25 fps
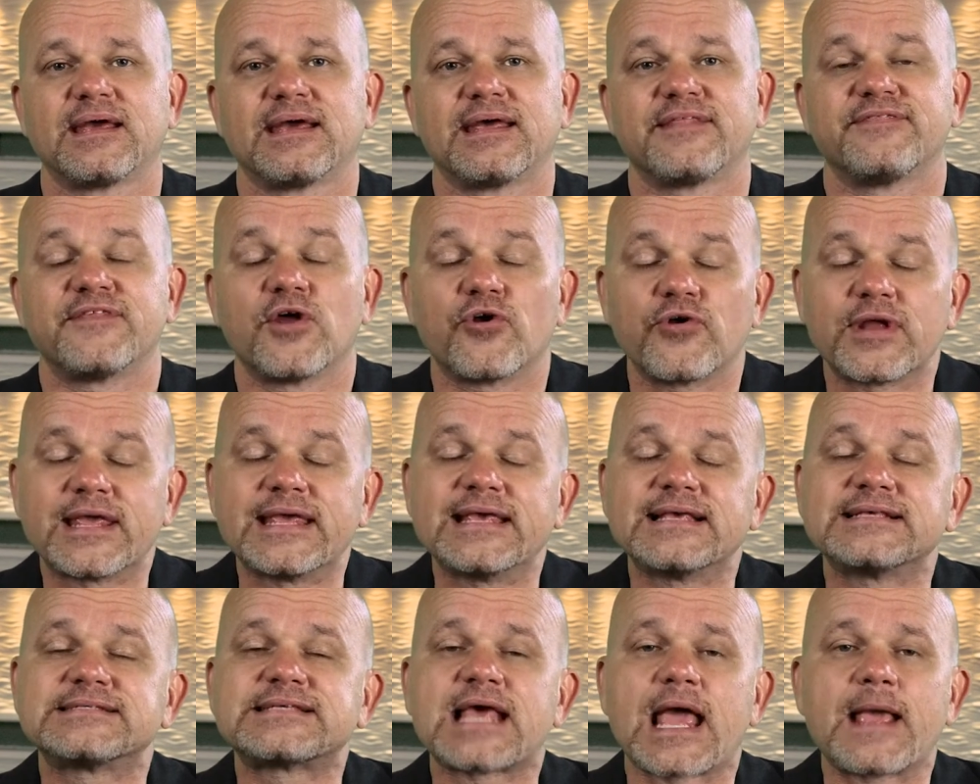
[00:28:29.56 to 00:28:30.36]
There
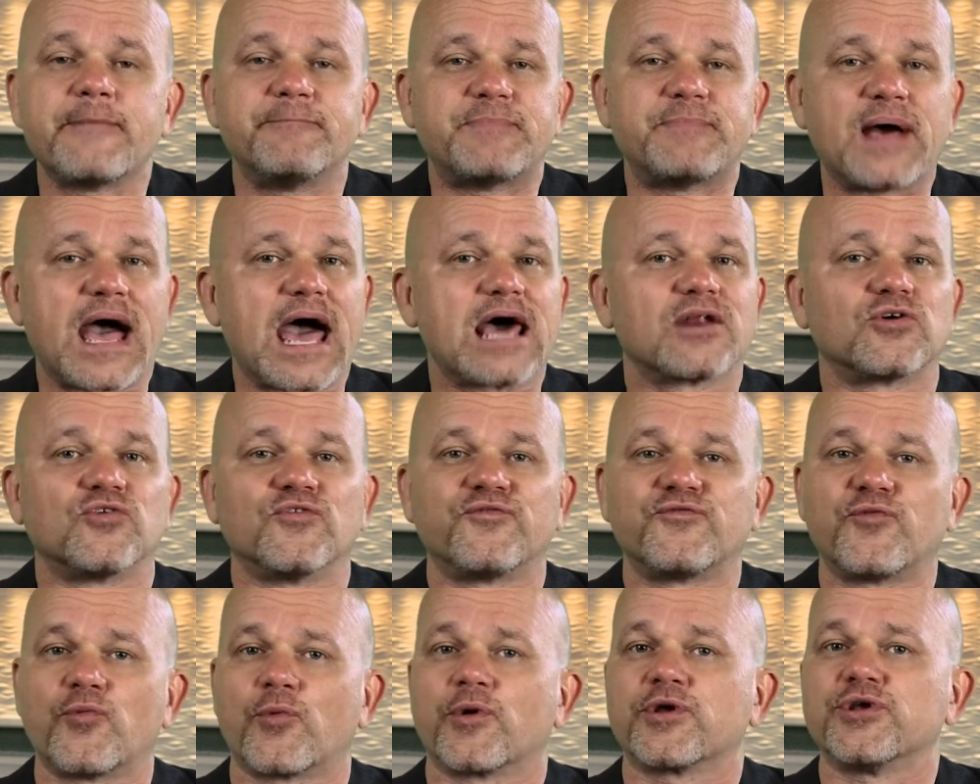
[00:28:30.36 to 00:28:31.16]
is a battle
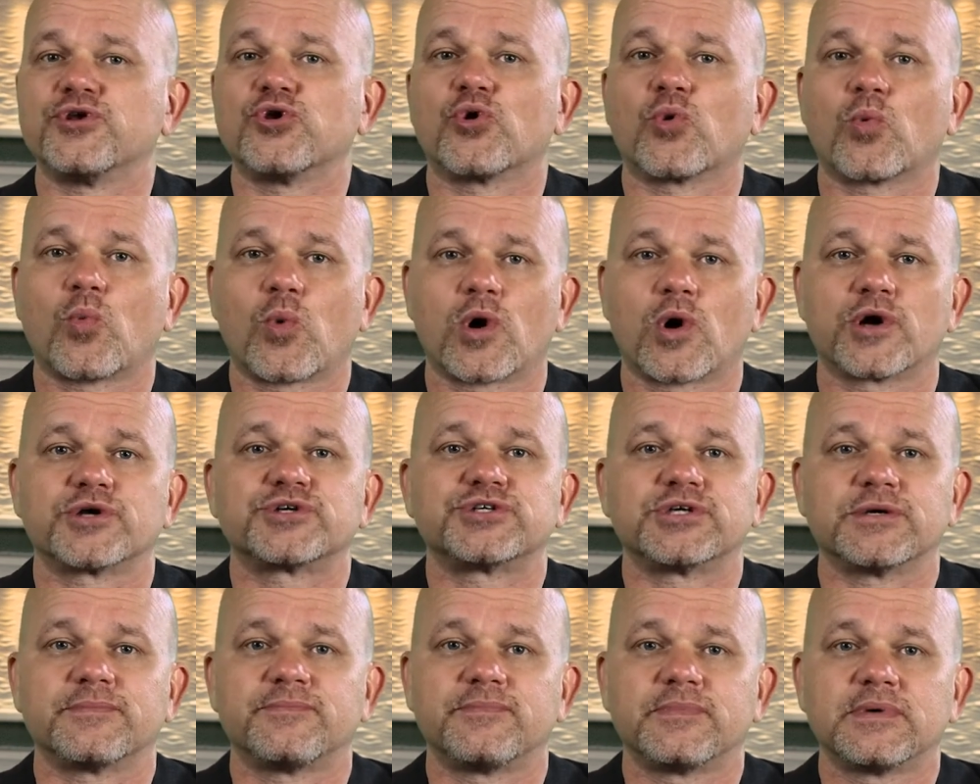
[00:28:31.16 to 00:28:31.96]
for your
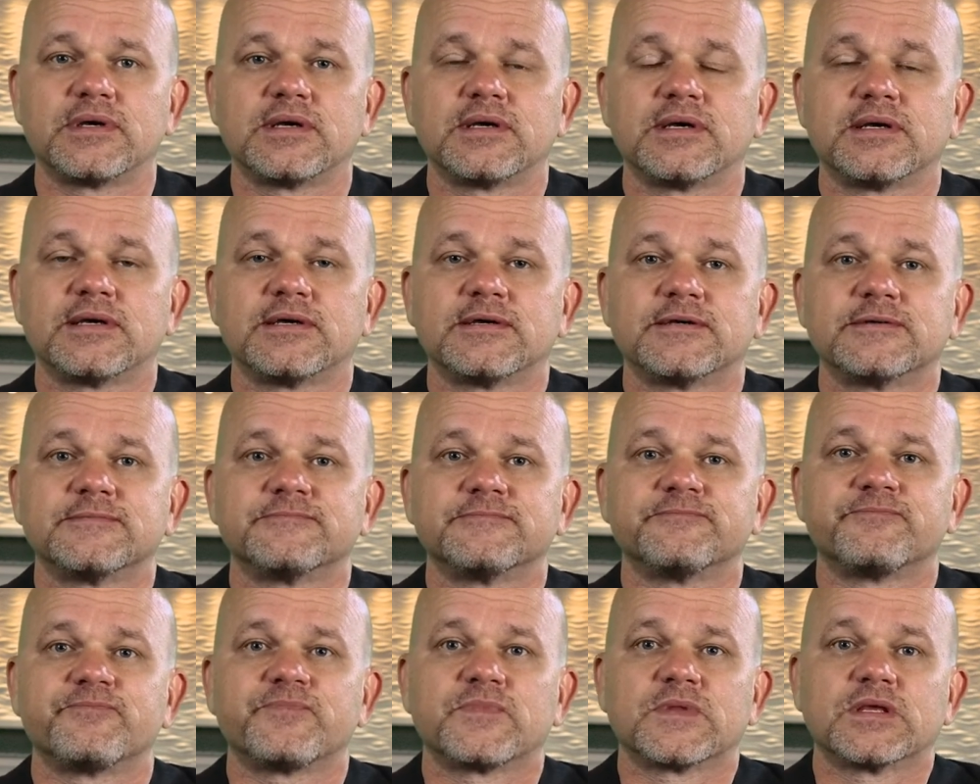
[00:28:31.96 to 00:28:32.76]
worship.
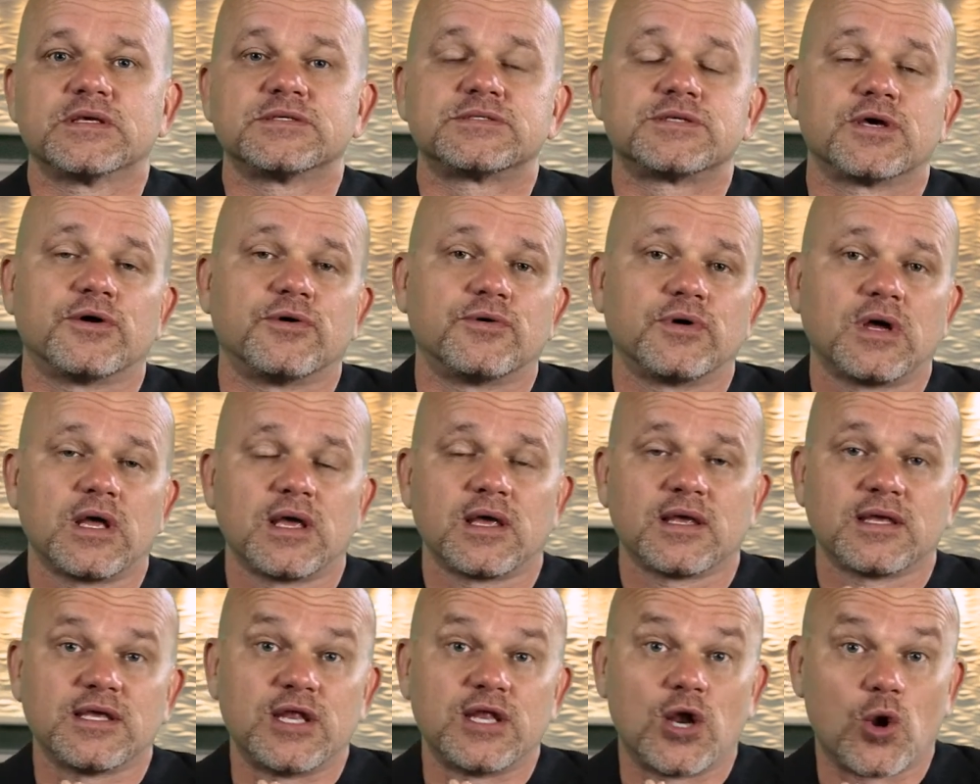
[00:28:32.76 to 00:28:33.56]
So,
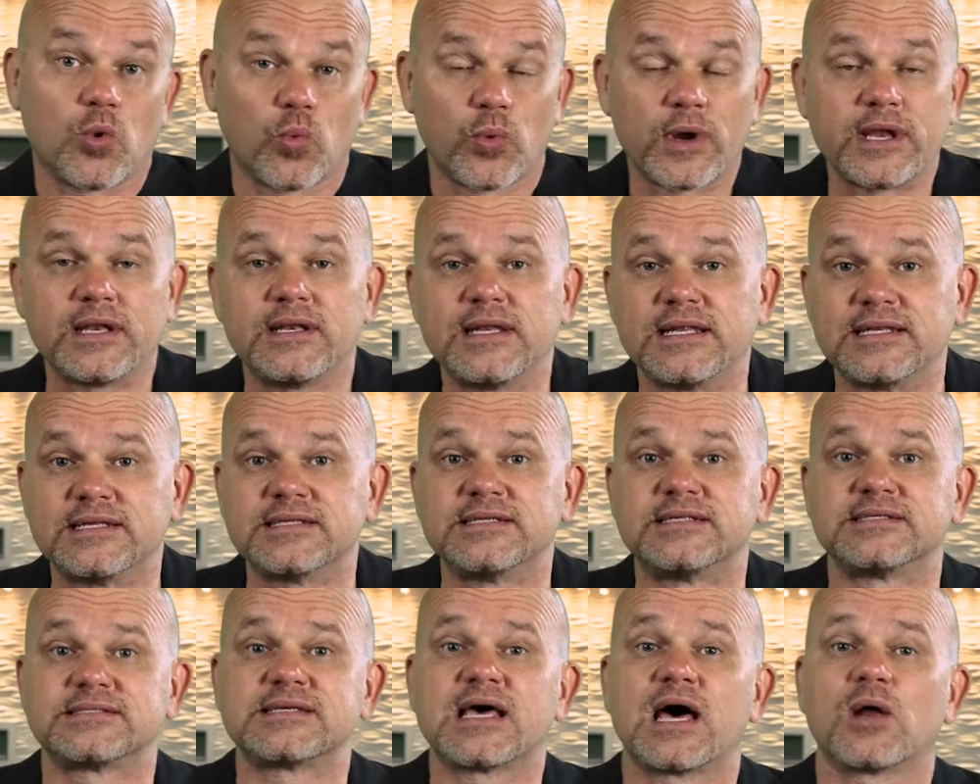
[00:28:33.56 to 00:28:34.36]
you know, we need to
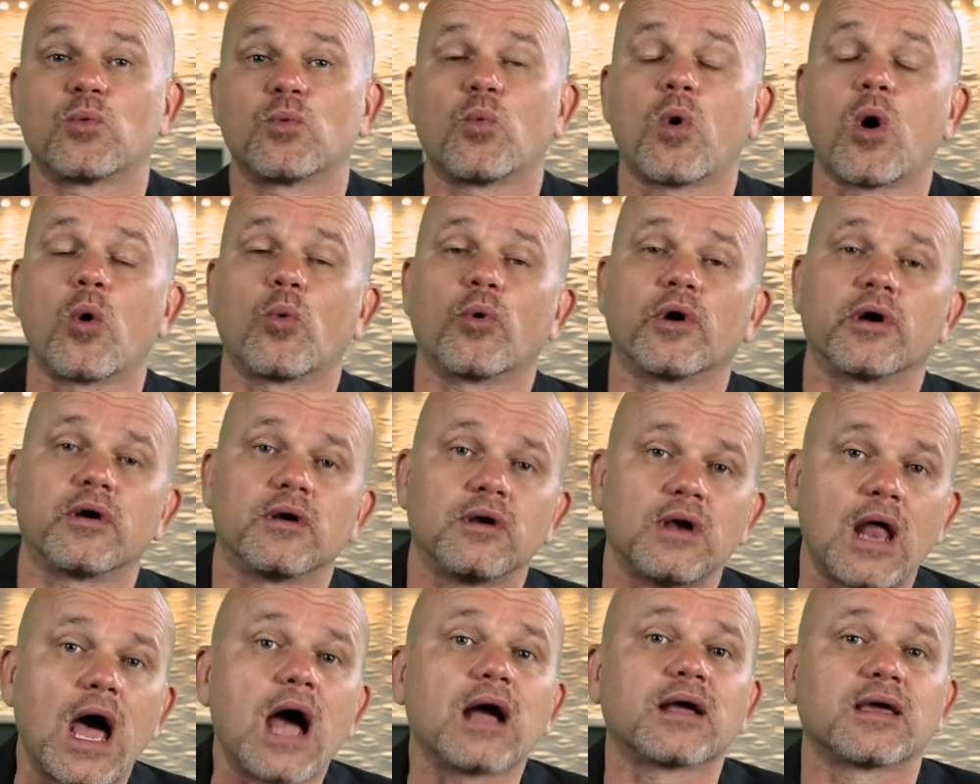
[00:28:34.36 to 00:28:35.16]
decide what we're
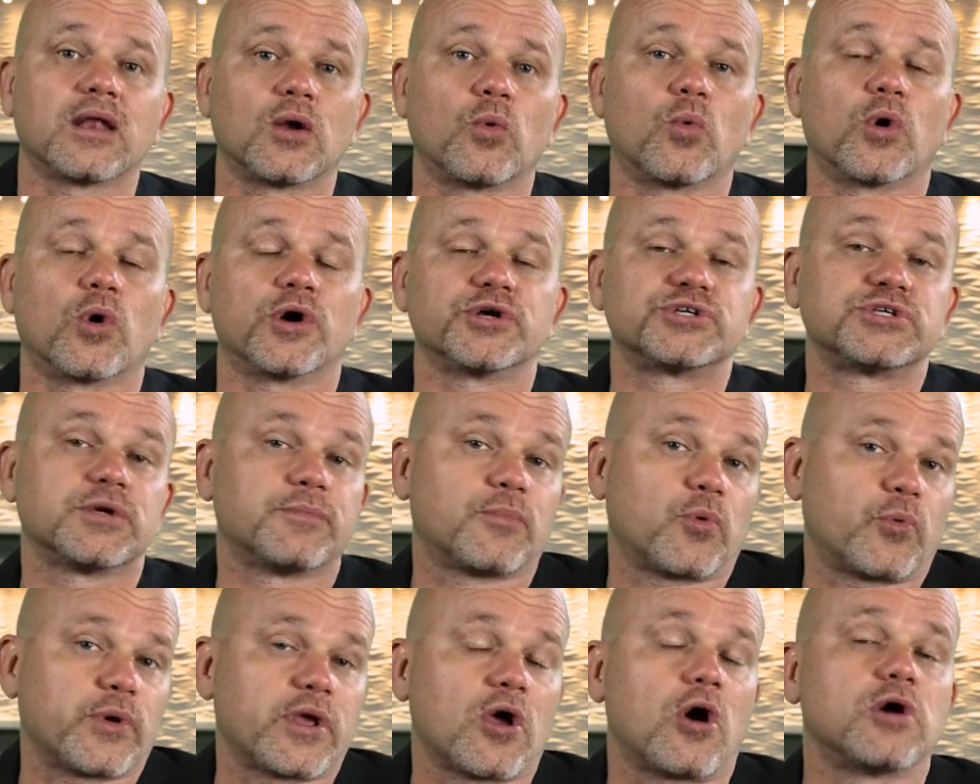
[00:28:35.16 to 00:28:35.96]
not going to worship,
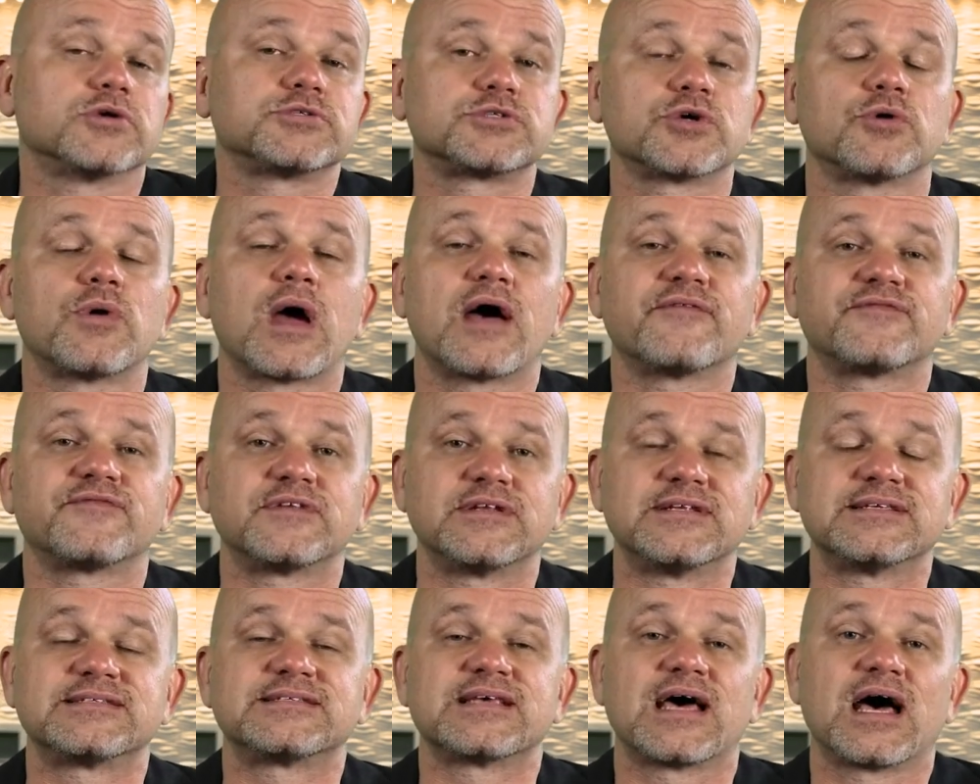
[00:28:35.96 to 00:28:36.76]
but we also have to
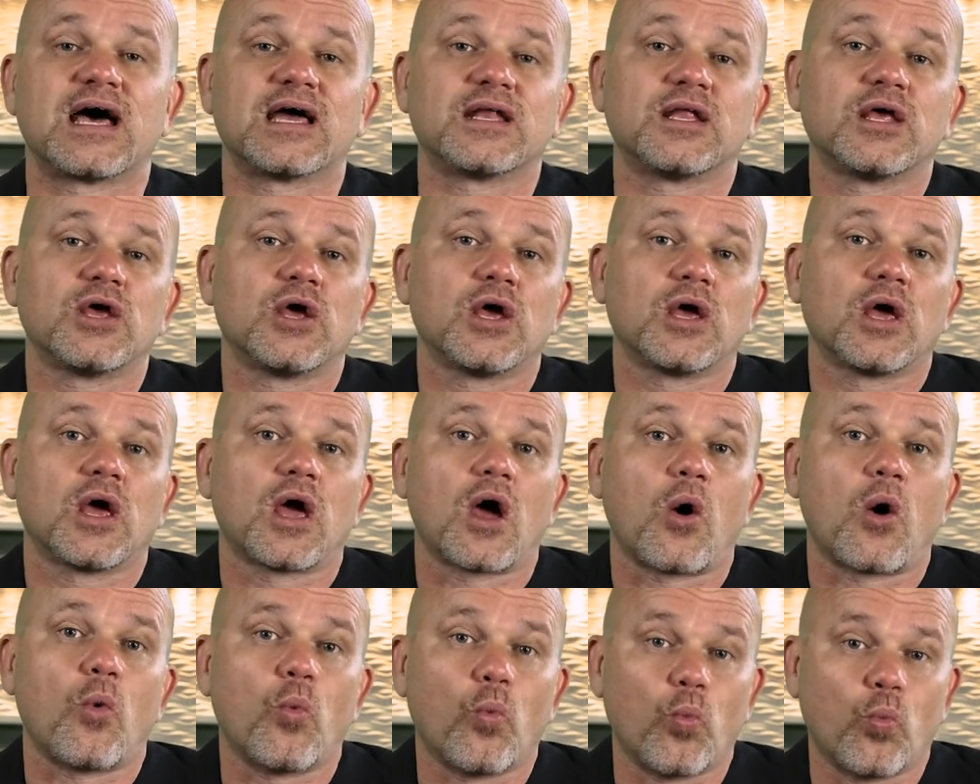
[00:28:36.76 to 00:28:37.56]
decide
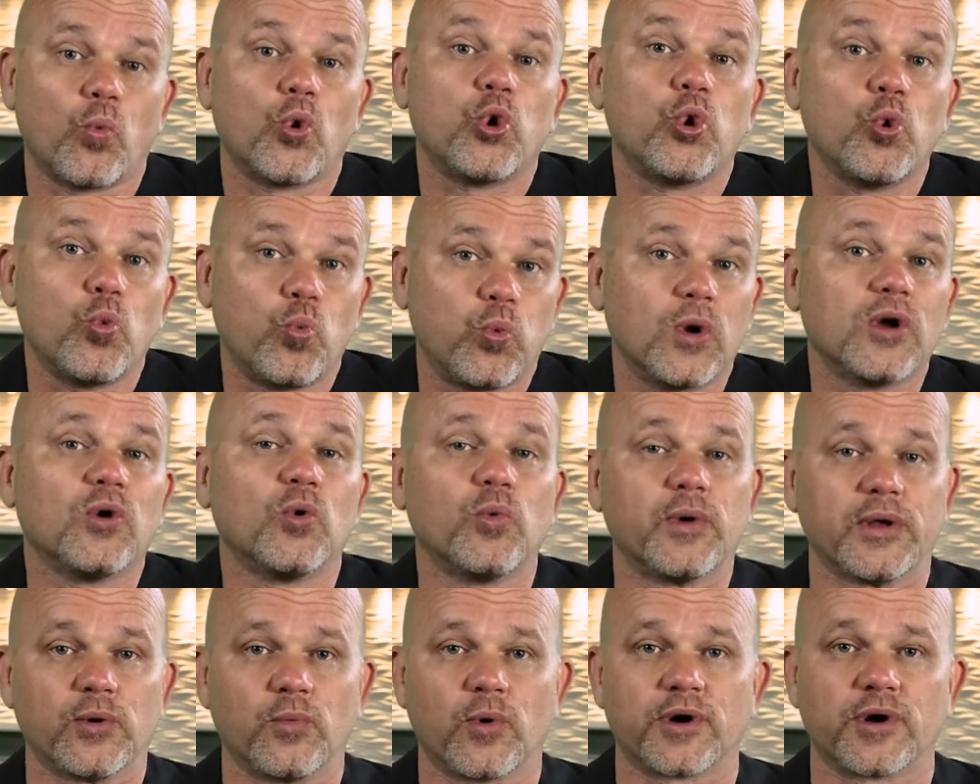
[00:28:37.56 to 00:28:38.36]
who will
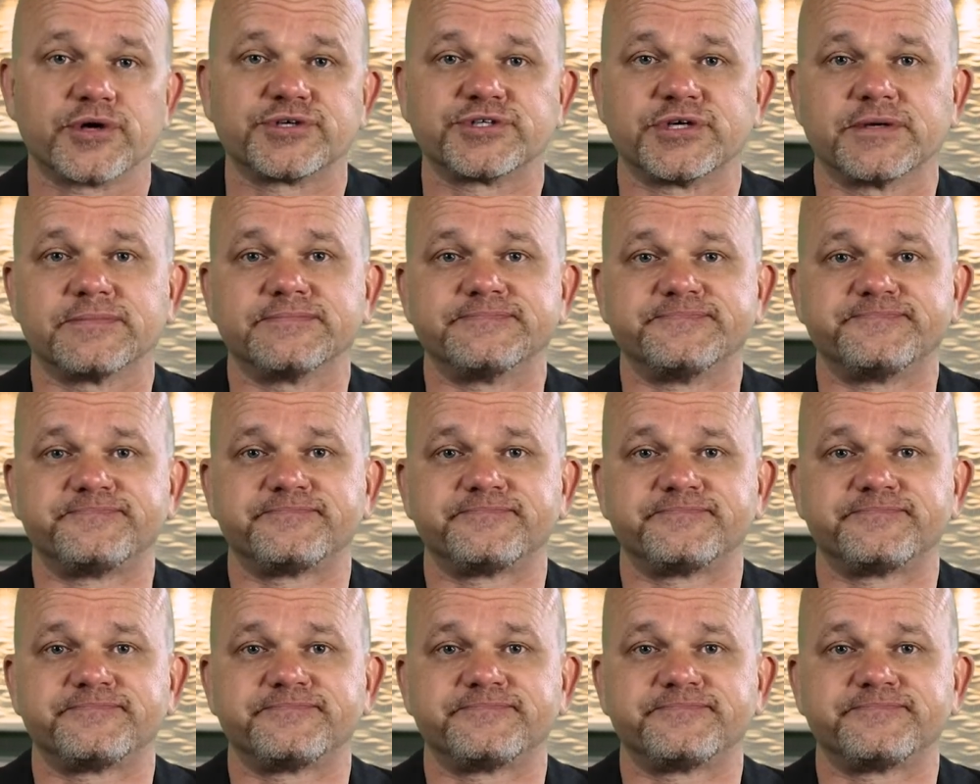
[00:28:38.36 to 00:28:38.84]
we worship.